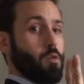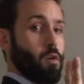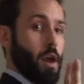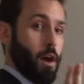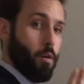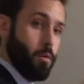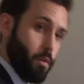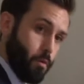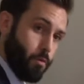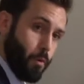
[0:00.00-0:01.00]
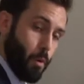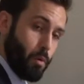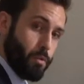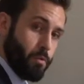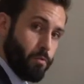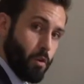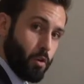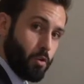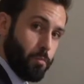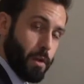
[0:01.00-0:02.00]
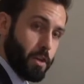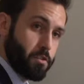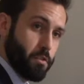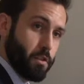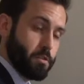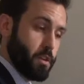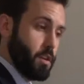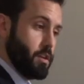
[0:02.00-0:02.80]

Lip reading: or how forward their vertical posture is.